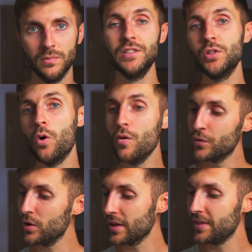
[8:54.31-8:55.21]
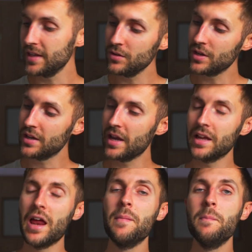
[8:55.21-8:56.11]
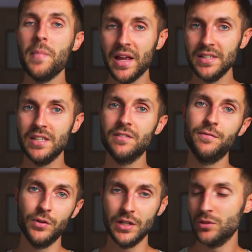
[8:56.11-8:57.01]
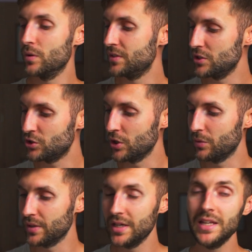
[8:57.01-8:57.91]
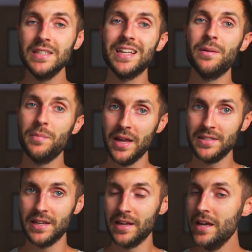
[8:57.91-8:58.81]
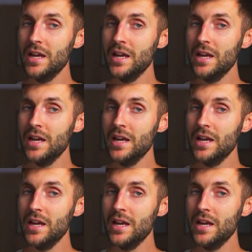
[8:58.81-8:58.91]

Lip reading: So overall, I think you can get amazing footage with this drone. It is amazing,